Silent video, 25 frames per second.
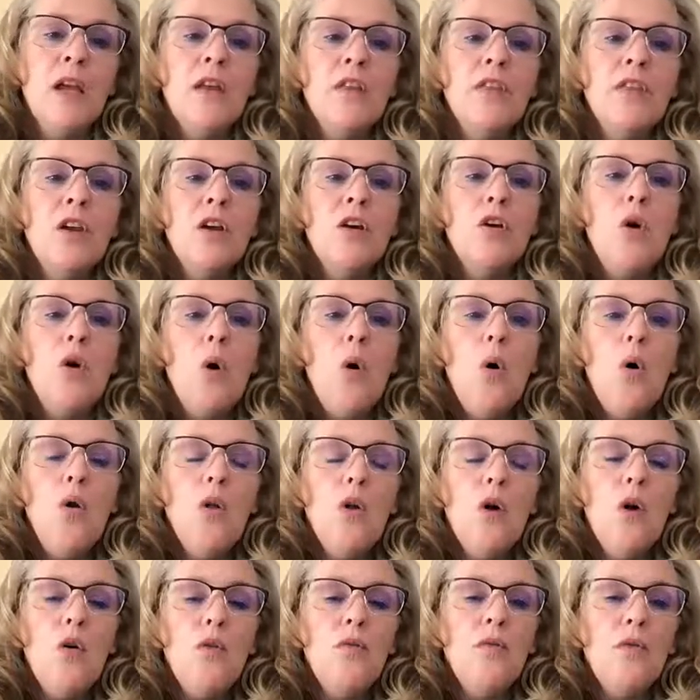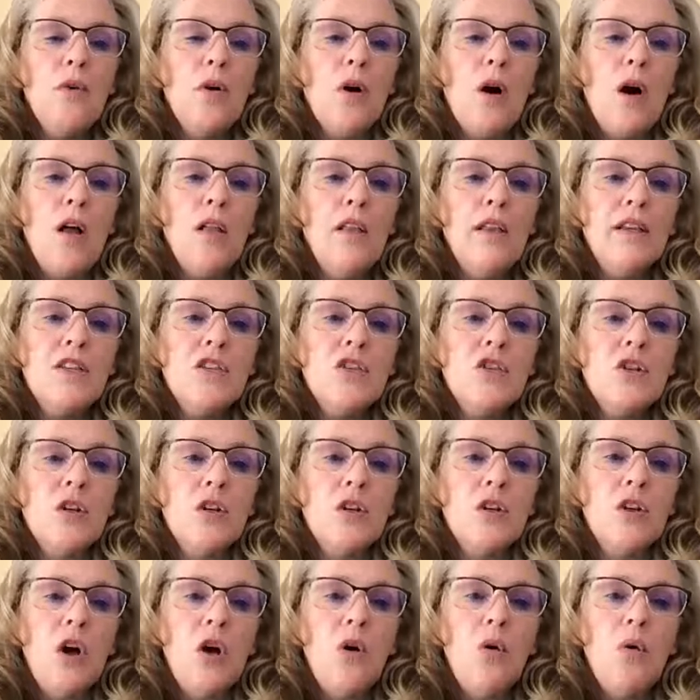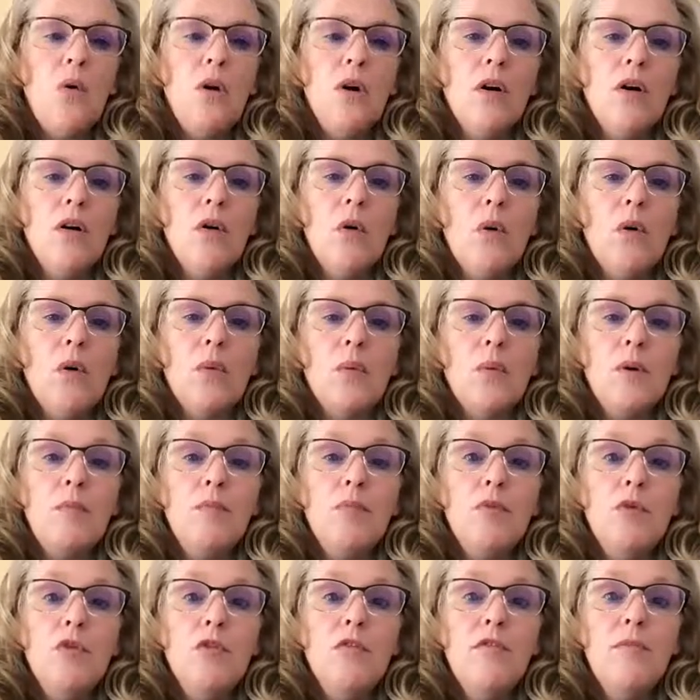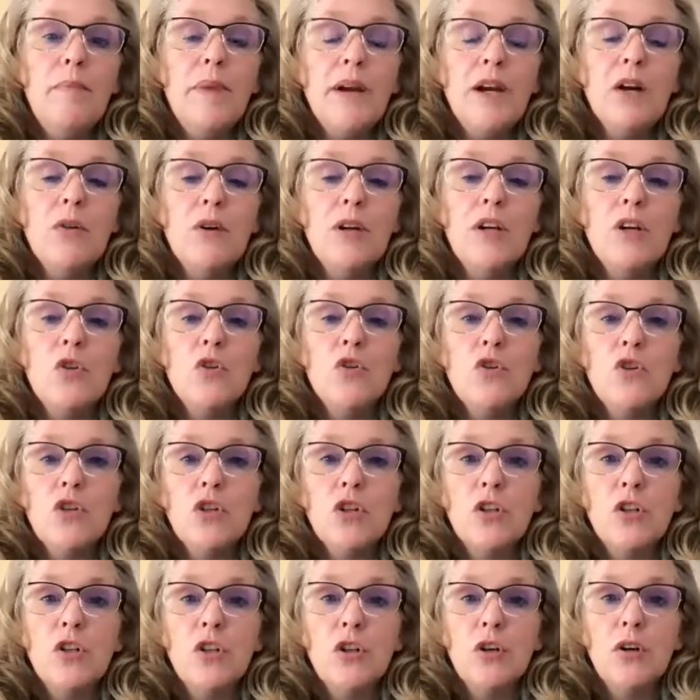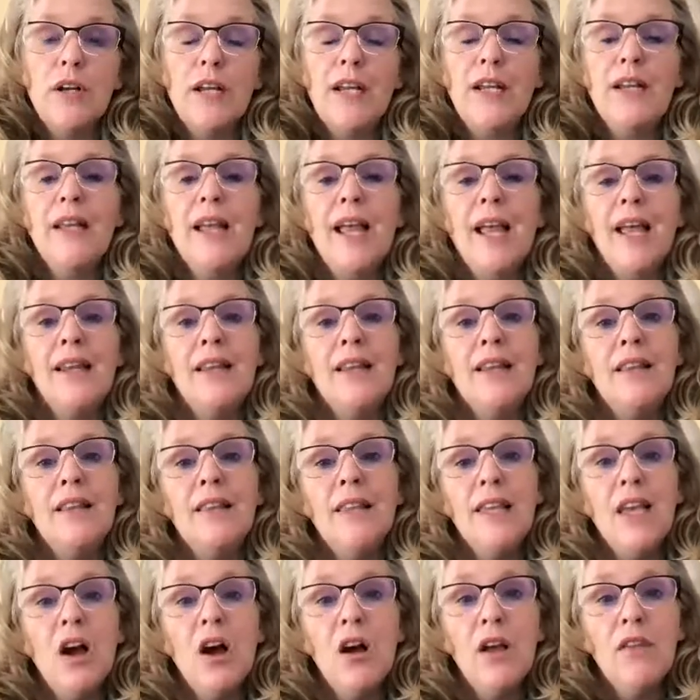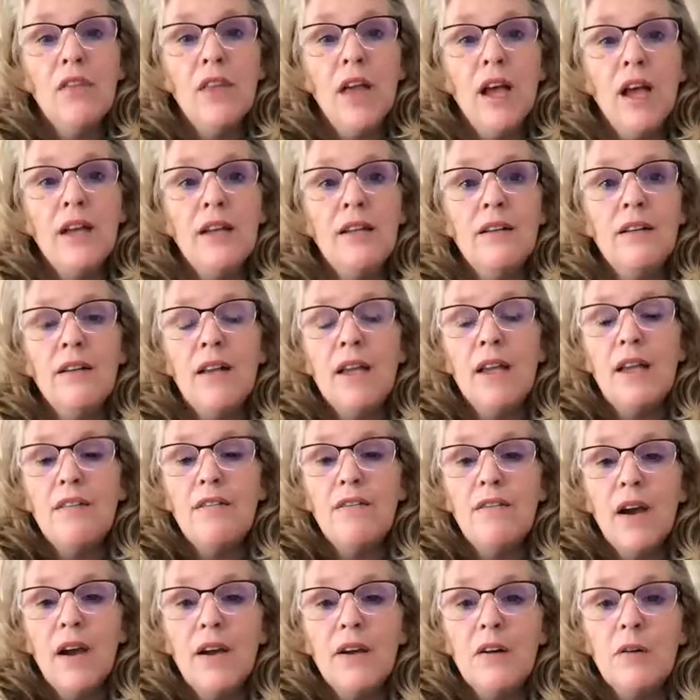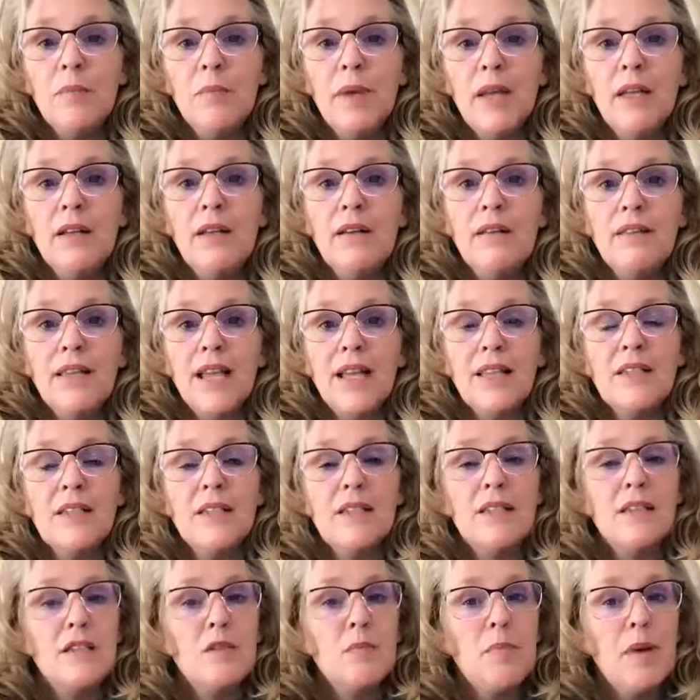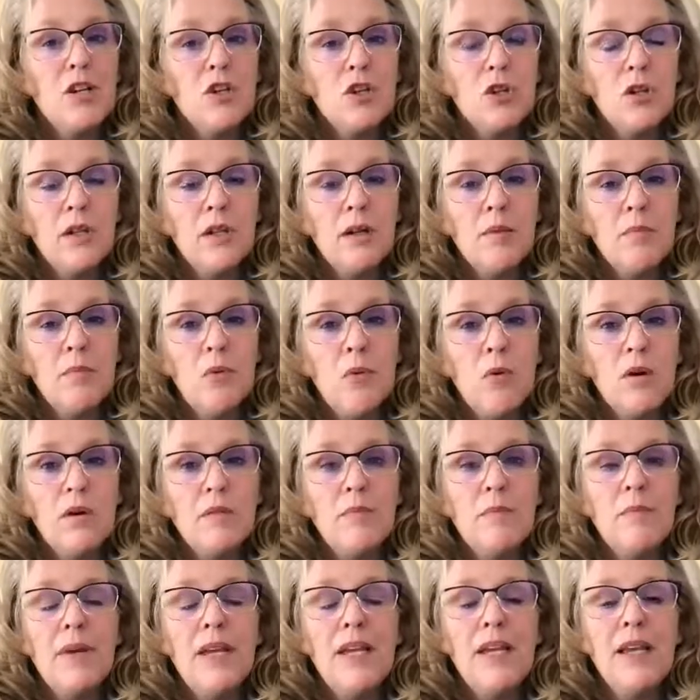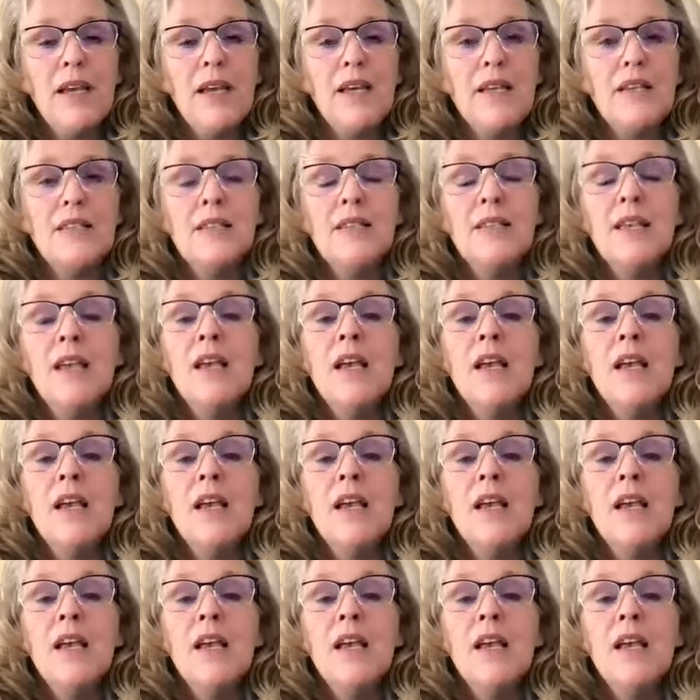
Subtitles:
the goal overall is to lower or remove barriers to learning. And in the online environment, that's especially important because